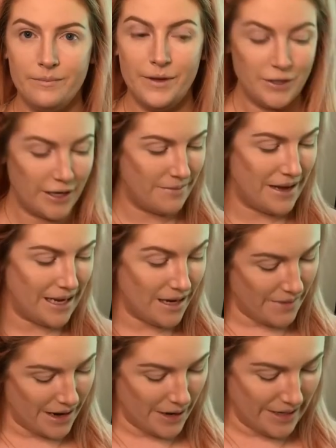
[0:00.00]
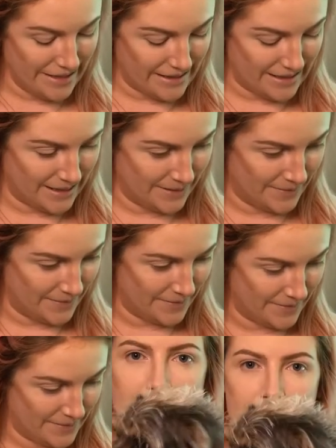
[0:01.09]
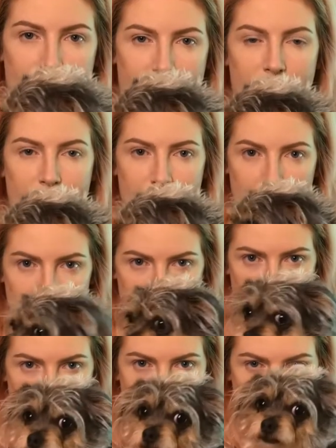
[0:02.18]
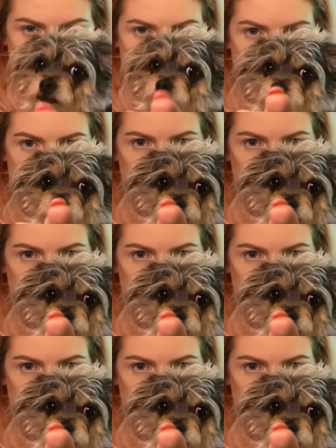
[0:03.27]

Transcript: You trying to make an appearance? Hey, look right there.